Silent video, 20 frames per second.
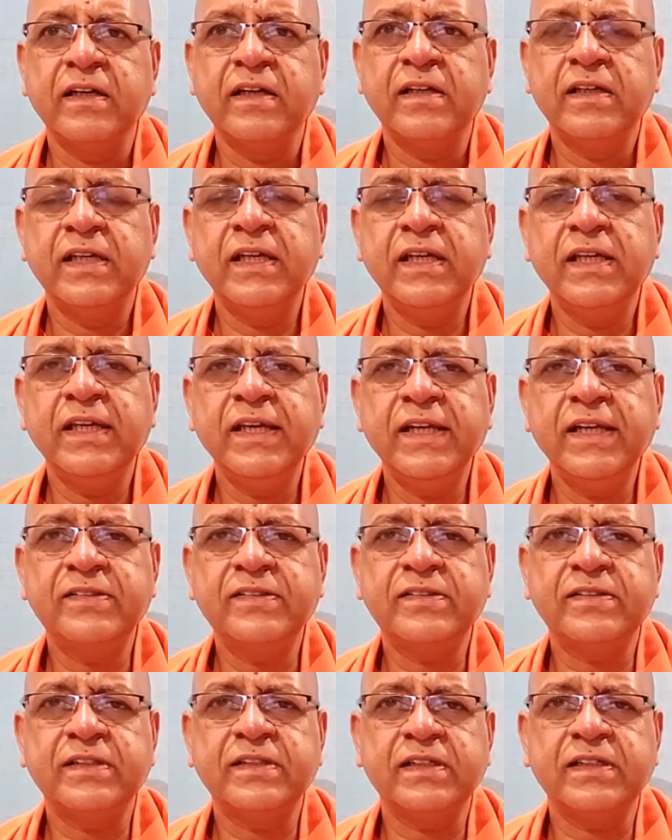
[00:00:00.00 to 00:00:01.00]
he
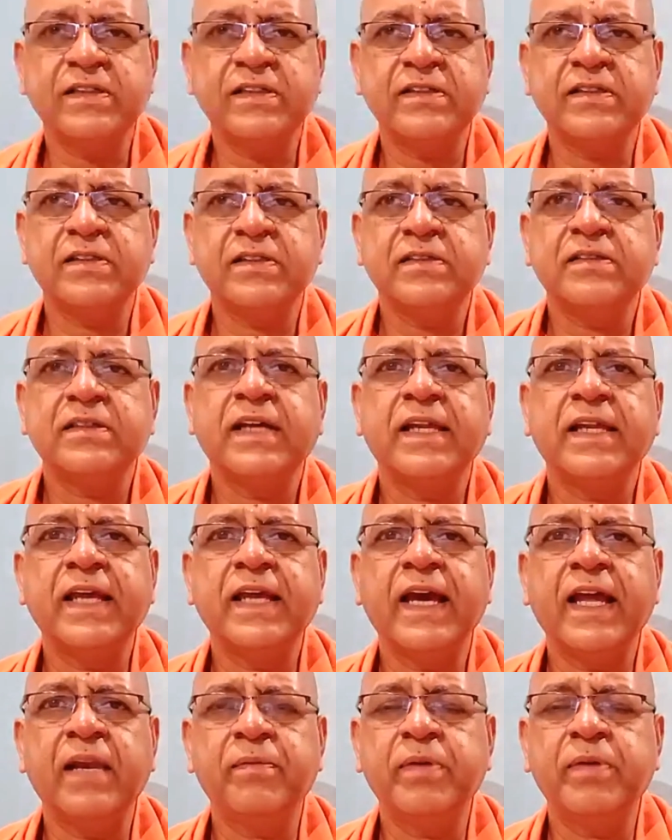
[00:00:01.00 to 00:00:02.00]
needs any
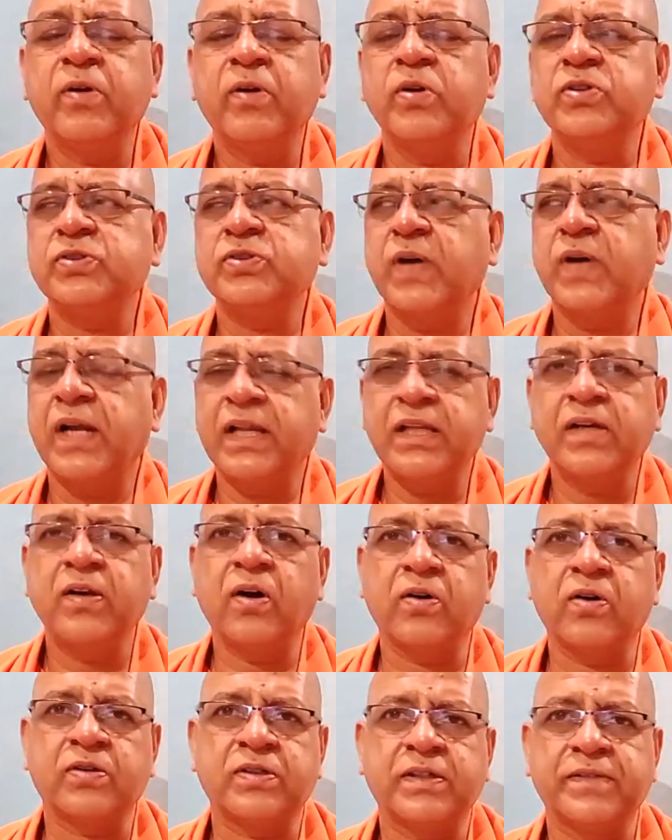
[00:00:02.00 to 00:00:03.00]
help, he goes to another
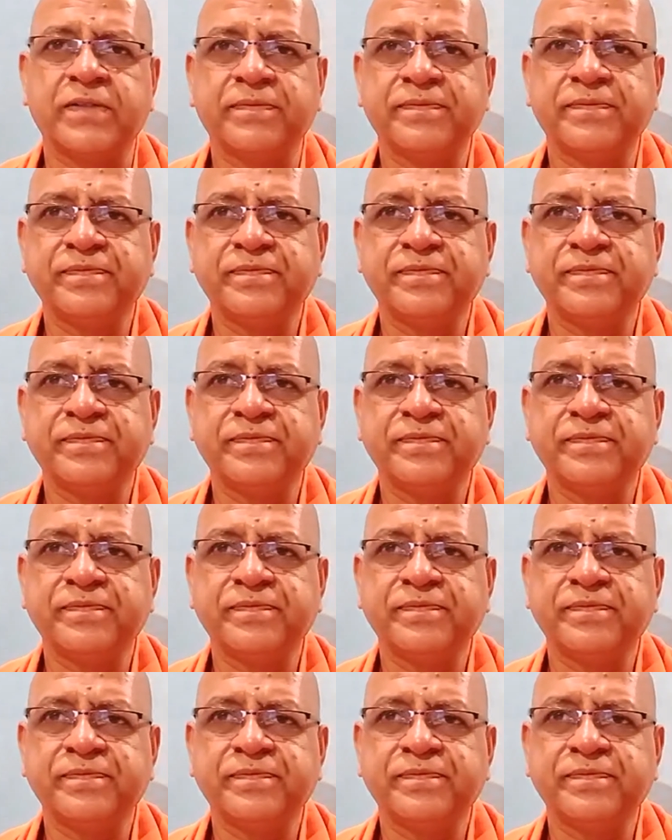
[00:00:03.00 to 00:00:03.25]
doctor.